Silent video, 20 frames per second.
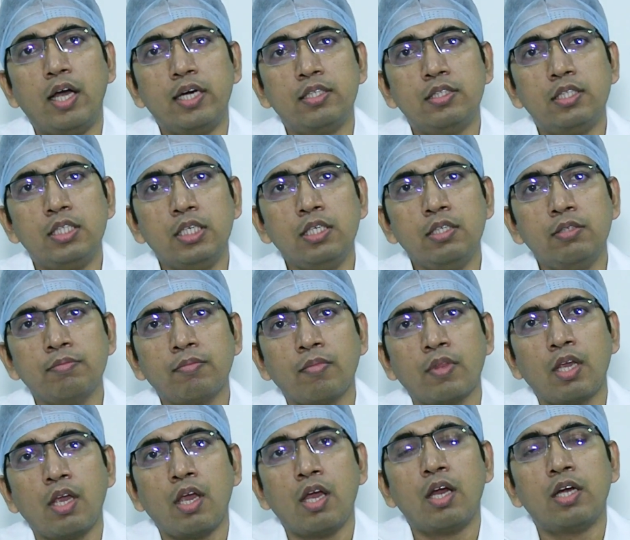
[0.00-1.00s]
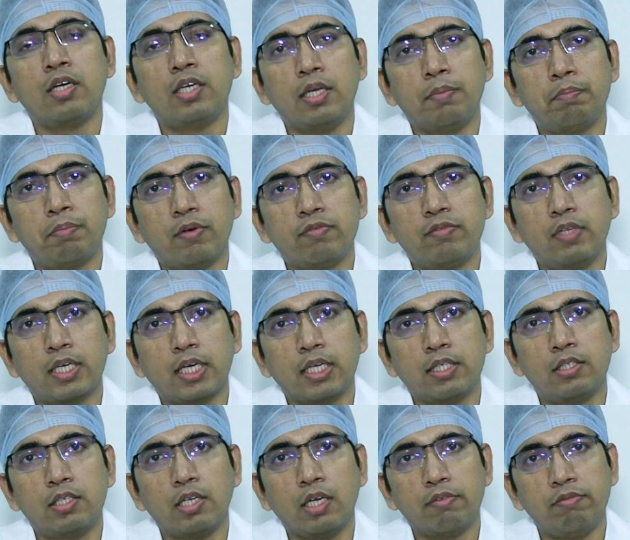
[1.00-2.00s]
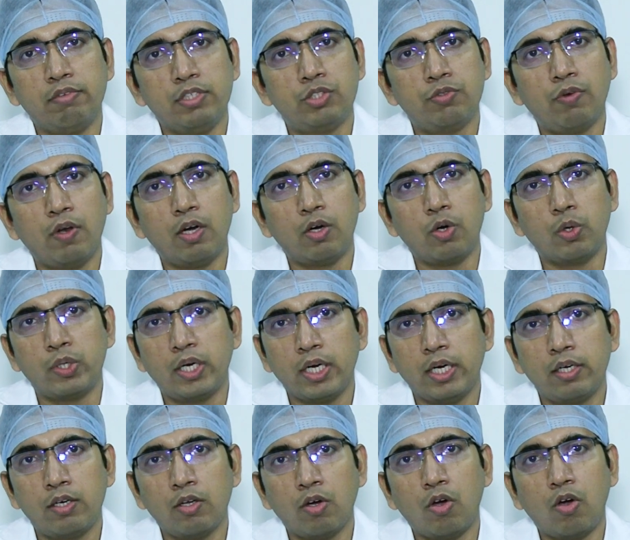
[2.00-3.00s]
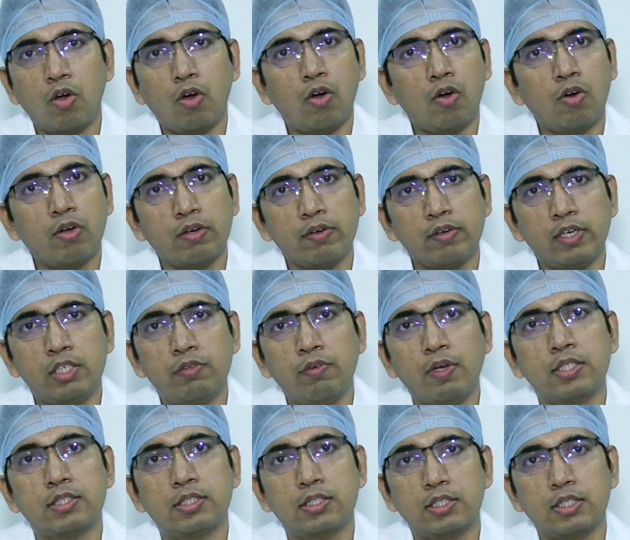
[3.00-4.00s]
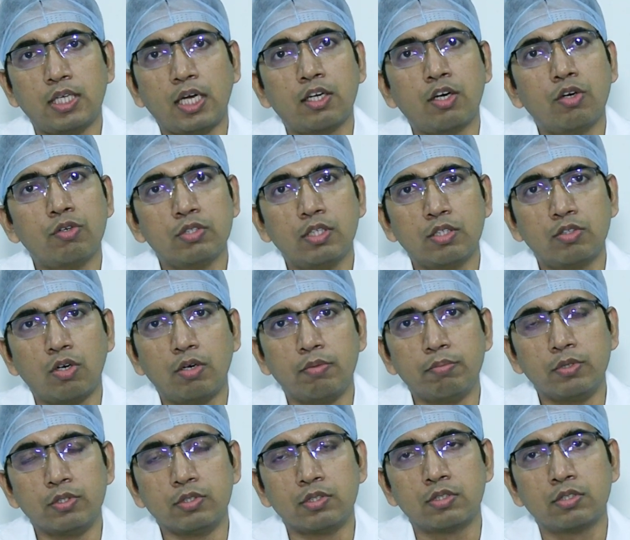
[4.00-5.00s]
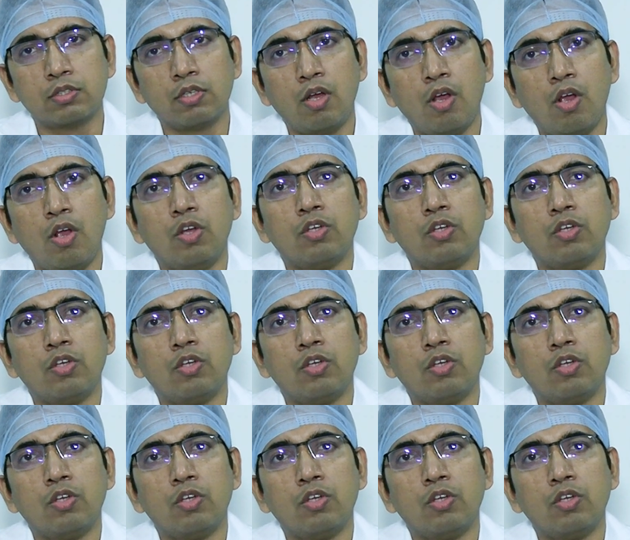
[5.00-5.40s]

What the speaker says: at the tip of the catheter which will rotate, or it will suck out the thrombus.